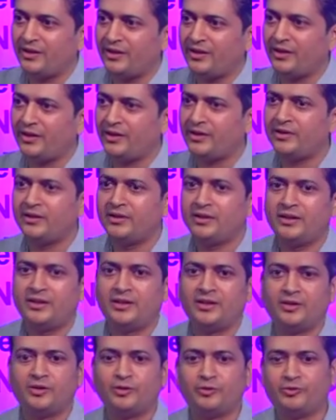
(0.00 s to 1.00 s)
day,
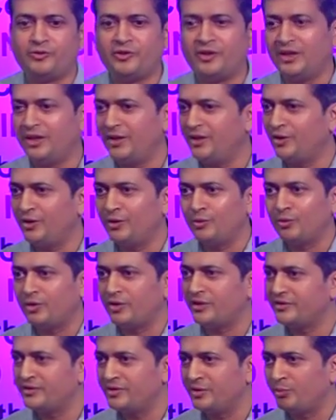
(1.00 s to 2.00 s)
you feel, what
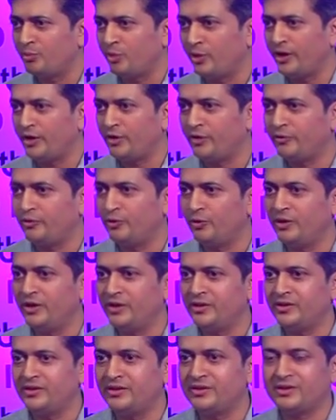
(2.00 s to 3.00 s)
is the point of
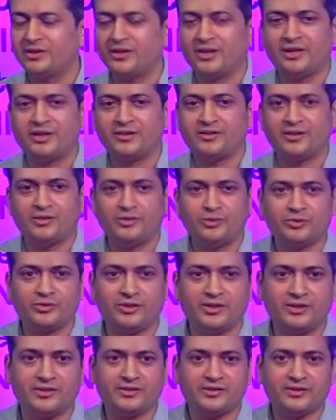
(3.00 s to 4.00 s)
owning these shares, they're
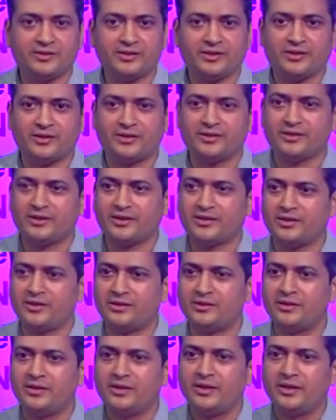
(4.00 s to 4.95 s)
useless, etc., etc.